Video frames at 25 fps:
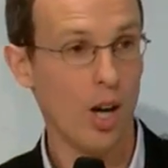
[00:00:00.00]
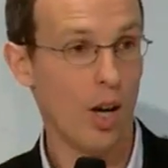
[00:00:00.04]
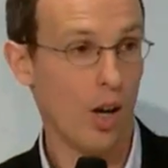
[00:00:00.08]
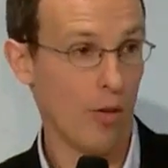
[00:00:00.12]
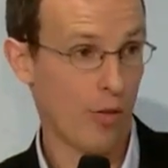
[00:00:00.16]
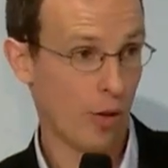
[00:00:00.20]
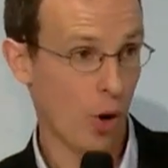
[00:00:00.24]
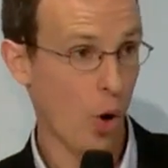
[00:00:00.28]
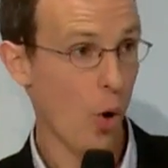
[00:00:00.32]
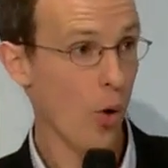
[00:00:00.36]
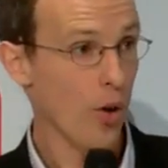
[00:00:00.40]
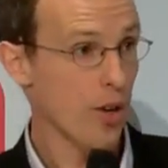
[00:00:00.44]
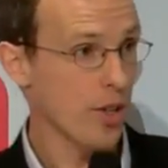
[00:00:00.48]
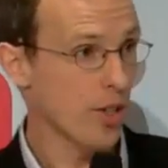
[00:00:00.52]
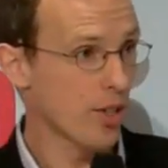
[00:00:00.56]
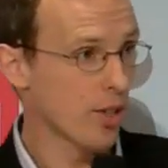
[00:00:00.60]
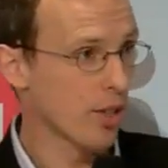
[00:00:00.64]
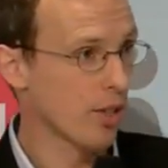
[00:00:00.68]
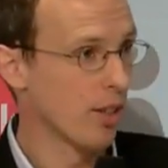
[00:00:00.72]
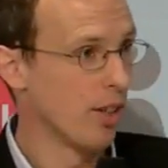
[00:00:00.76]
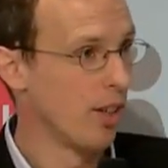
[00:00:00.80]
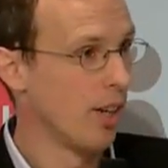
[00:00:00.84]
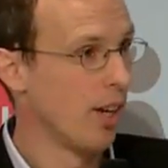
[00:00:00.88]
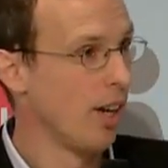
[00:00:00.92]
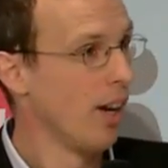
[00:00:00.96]
Of
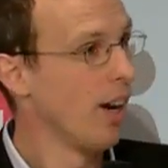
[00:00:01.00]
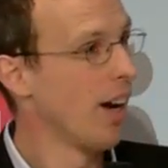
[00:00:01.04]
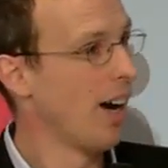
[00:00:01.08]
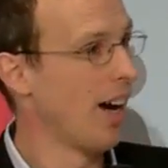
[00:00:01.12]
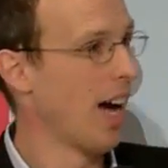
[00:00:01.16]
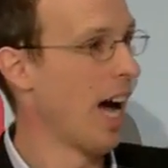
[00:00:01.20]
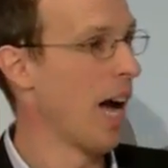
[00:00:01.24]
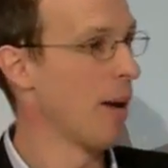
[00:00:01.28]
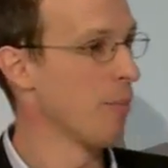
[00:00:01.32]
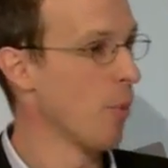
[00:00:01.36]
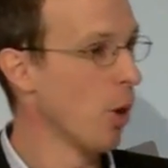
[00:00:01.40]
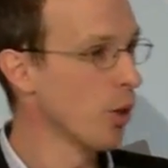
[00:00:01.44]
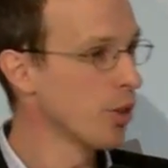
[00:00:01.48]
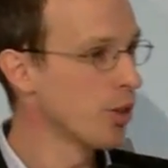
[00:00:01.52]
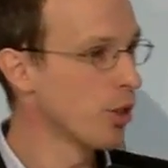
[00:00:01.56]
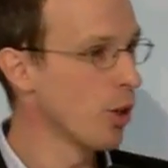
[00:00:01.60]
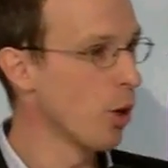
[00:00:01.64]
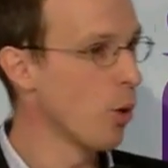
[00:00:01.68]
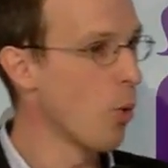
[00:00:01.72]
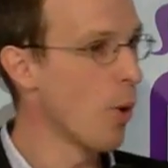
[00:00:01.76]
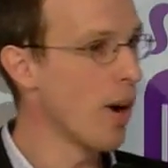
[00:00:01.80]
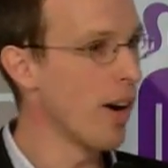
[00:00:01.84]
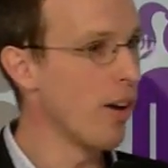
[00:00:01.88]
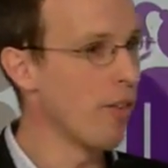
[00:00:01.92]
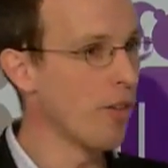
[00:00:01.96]
course, I'm also
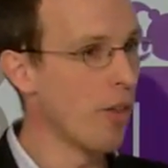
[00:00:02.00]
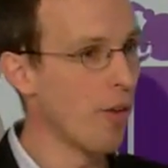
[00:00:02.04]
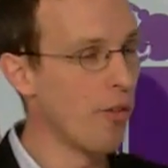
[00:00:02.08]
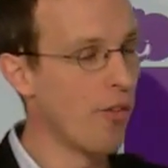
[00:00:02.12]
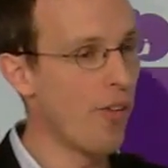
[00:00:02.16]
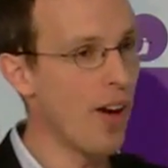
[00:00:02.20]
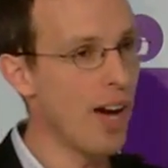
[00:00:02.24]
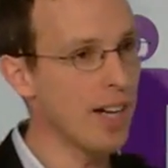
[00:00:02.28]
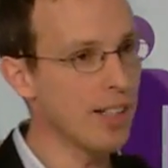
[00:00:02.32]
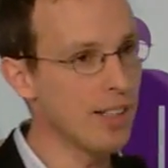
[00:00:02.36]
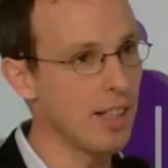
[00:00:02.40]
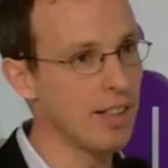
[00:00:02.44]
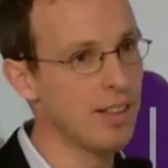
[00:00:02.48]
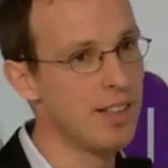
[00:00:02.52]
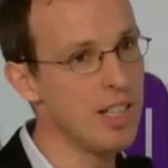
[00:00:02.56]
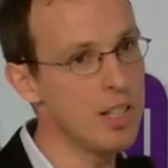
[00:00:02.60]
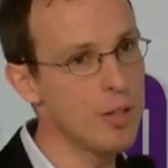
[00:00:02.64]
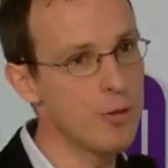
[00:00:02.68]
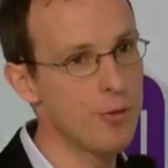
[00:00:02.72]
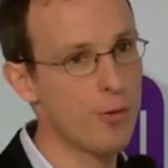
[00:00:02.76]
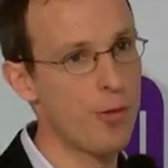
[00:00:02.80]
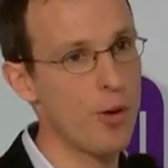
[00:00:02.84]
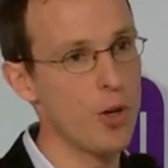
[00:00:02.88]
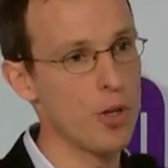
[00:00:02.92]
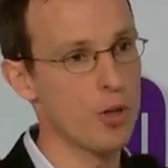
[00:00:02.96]
aware of the fact that
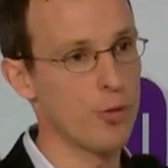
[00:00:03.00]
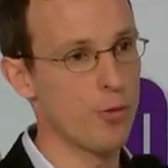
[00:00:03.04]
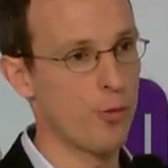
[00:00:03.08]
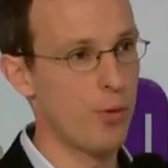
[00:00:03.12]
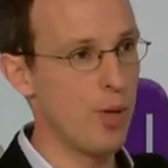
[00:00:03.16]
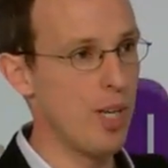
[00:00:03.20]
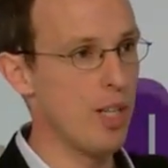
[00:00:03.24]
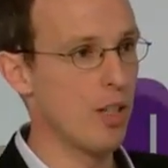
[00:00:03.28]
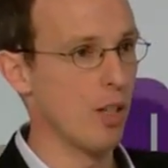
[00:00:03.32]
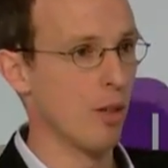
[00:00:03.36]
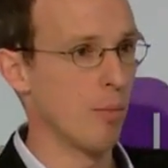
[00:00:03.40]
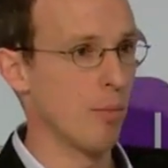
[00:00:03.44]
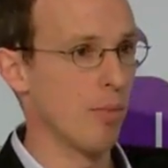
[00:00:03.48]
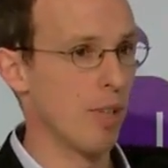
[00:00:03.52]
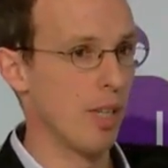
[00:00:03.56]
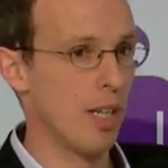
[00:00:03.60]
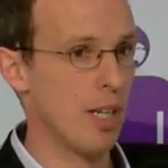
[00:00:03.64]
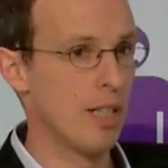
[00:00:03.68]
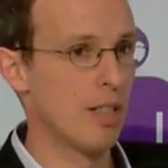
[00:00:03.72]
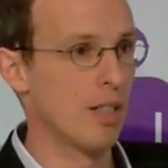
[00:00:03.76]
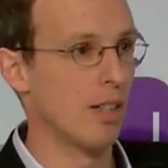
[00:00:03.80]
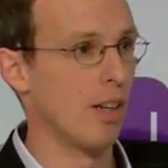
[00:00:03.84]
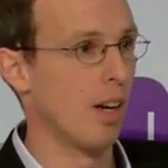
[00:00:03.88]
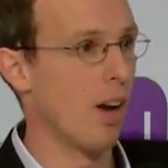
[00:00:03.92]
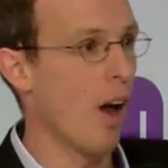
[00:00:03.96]
this first freedom
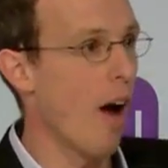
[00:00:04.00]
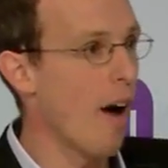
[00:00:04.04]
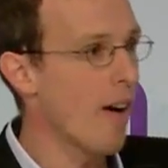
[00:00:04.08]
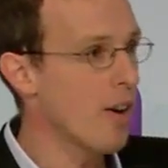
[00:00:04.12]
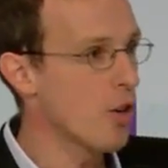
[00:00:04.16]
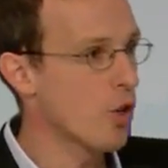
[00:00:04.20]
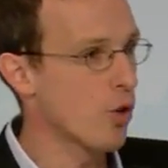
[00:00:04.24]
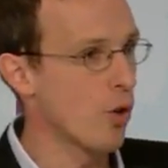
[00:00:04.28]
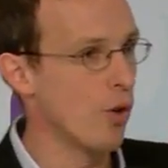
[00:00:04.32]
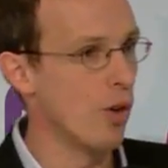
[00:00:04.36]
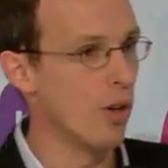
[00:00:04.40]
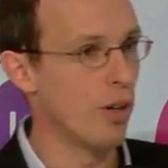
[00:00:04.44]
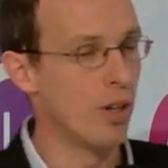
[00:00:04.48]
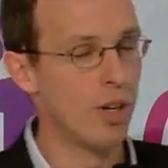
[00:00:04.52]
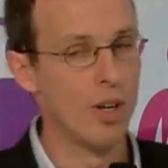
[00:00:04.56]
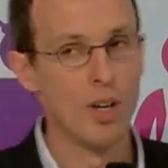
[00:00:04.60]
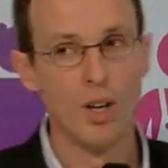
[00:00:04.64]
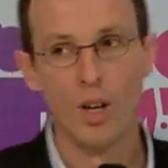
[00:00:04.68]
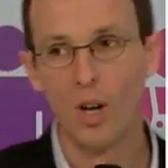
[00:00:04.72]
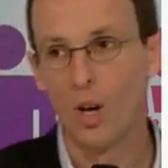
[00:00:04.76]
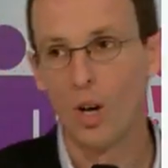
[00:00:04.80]
is larger